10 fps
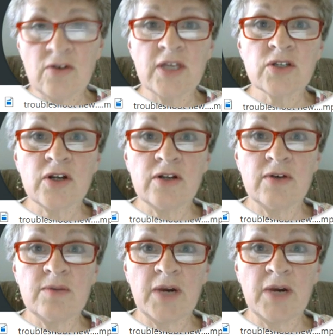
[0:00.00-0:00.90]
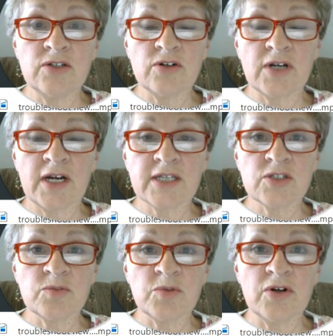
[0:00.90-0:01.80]
that's going to remind your
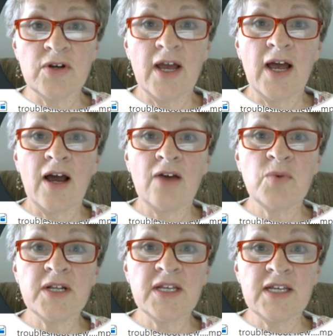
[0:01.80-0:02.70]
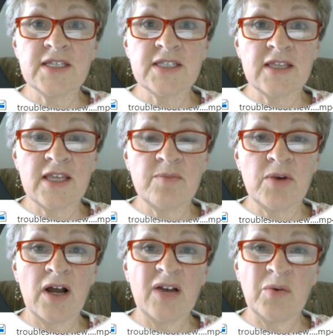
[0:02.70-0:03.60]
customer of what it is that they
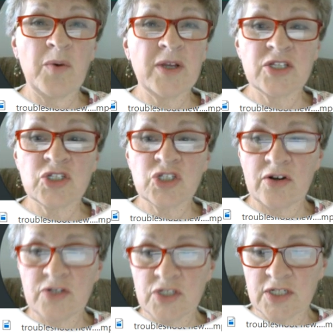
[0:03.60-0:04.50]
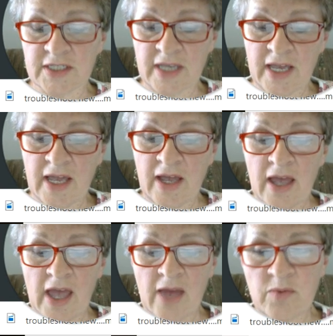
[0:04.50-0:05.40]
bought or what the charge is.
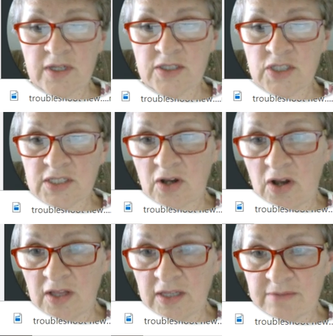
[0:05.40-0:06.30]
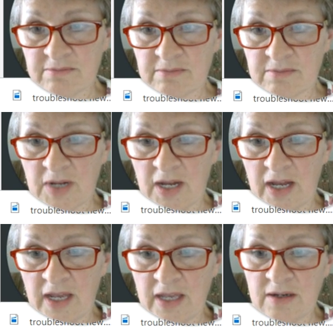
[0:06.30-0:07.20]
And we'll just call it
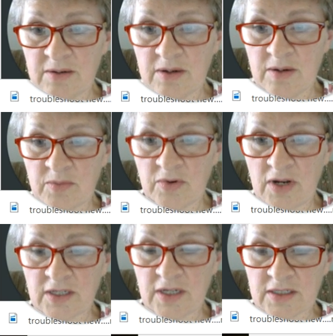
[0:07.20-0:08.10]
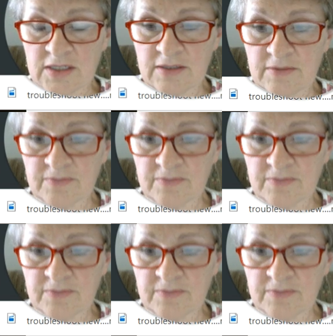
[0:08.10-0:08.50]
My Product.